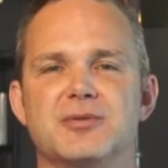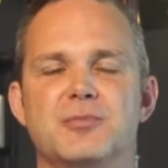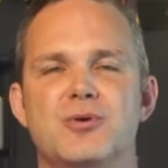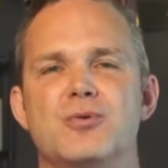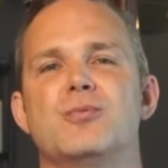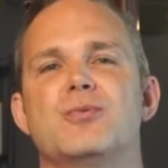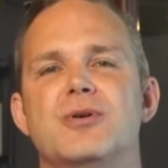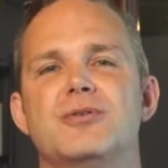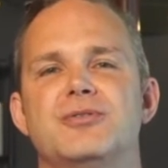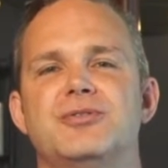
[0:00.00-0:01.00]
The more
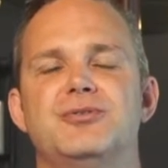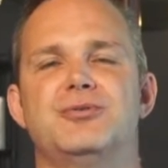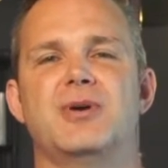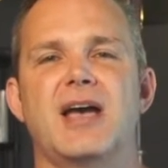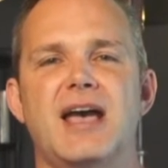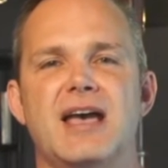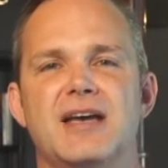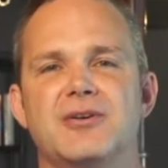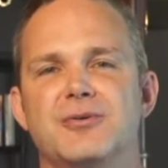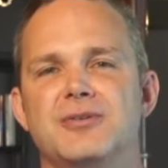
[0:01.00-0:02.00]
words that you
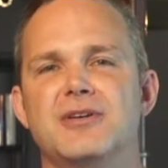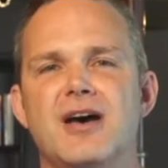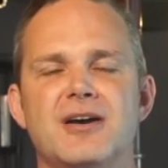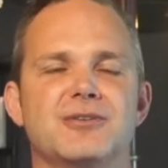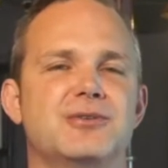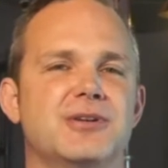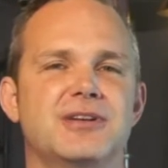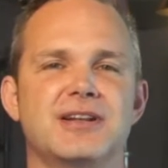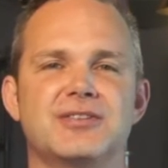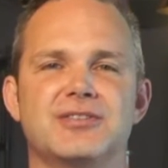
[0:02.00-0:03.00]
add are not going
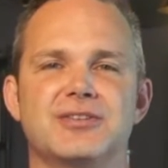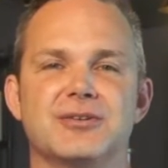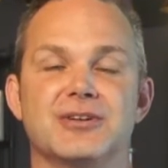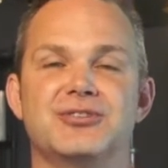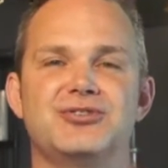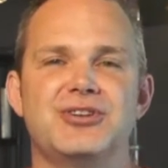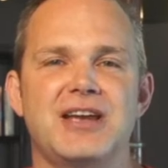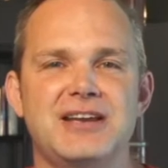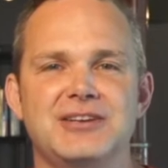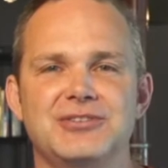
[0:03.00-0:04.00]
to necessarily
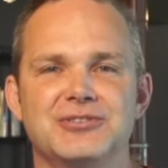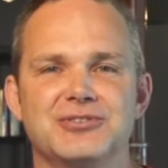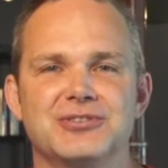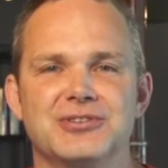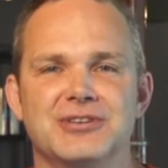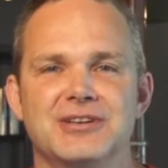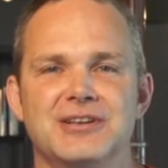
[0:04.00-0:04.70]
change